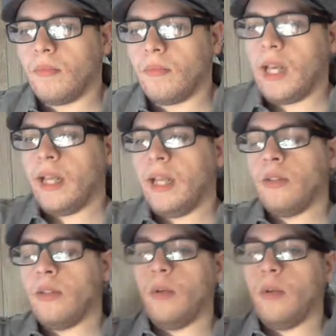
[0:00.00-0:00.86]
I
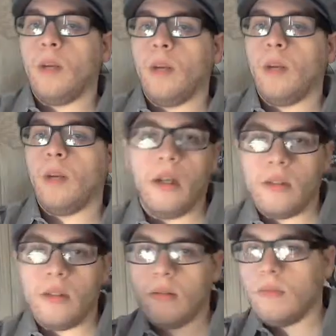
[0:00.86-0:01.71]
do art
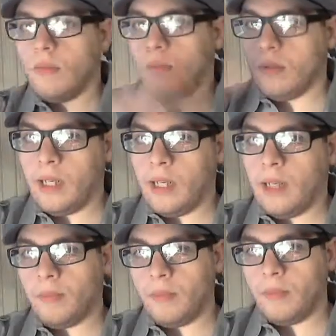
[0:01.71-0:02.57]
blogs that I
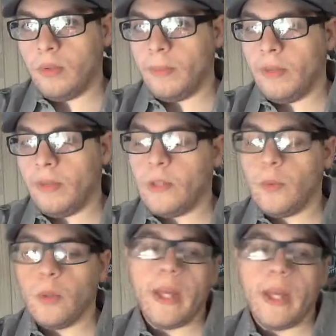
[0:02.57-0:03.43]
do on my
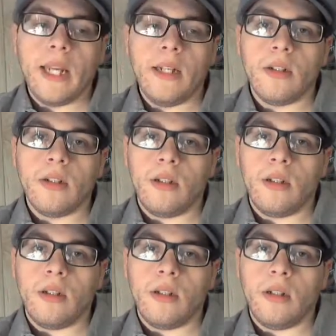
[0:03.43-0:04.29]
Facebook page,
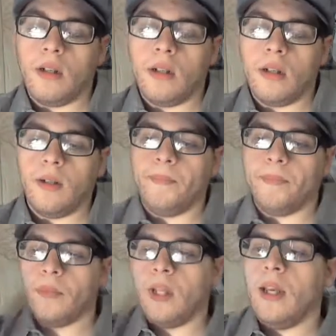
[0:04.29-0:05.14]
on
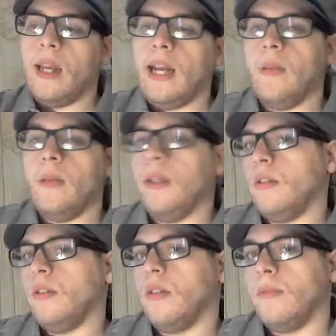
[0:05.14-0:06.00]
Animate
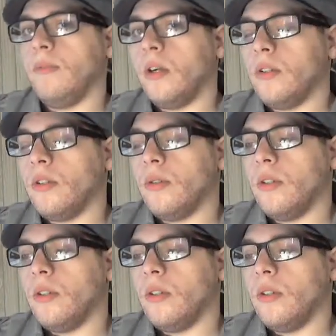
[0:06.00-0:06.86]
Yourself Art
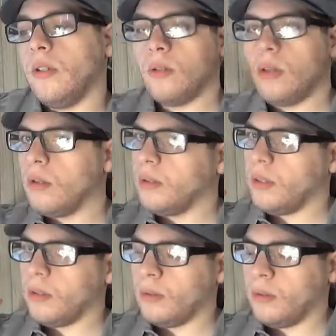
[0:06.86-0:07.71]
Studio, which is all
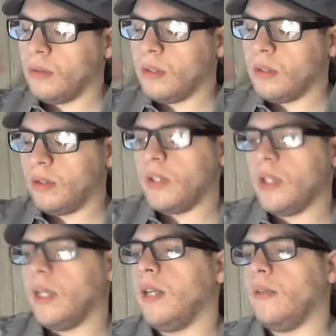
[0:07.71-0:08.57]
really cool, and you can check
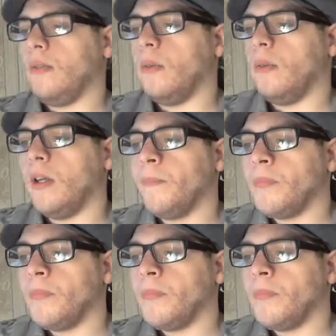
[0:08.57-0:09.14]
it out if you want.